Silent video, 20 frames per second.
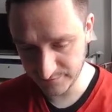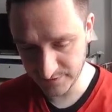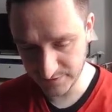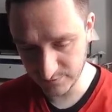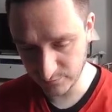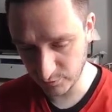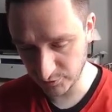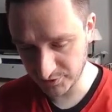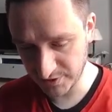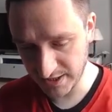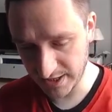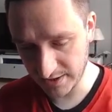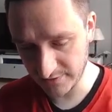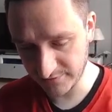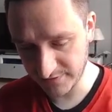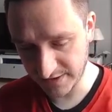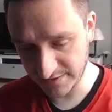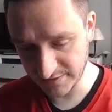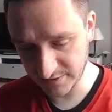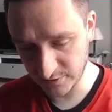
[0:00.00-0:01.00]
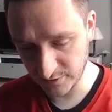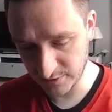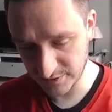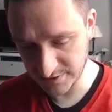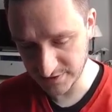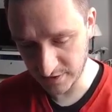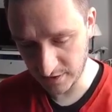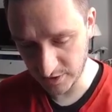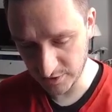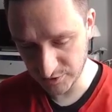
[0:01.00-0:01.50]
what kind of categories
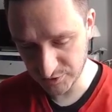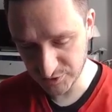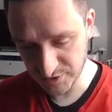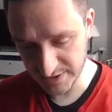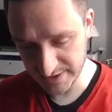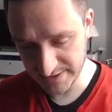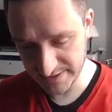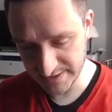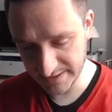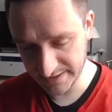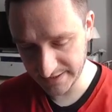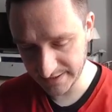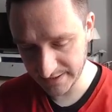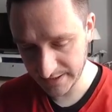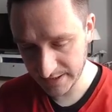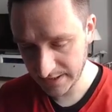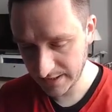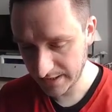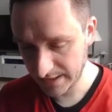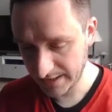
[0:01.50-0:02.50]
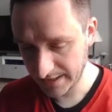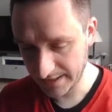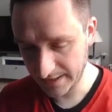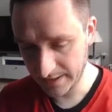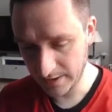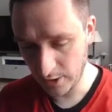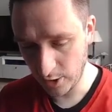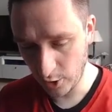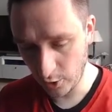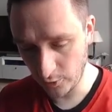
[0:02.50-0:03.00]
are trending
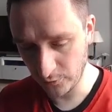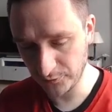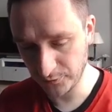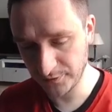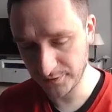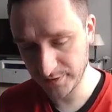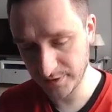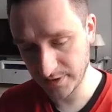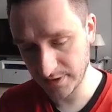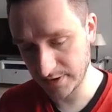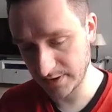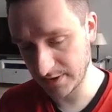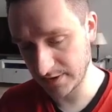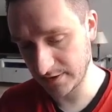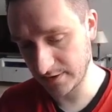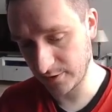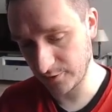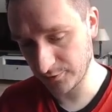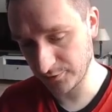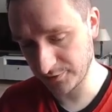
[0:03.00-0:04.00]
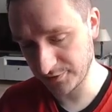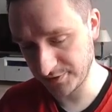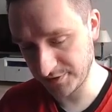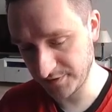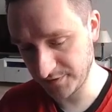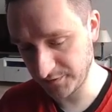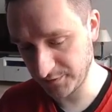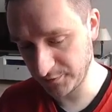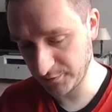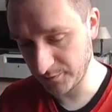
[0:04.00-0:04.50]
on
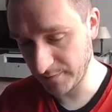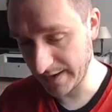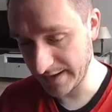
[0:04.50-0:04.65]
Ethereum.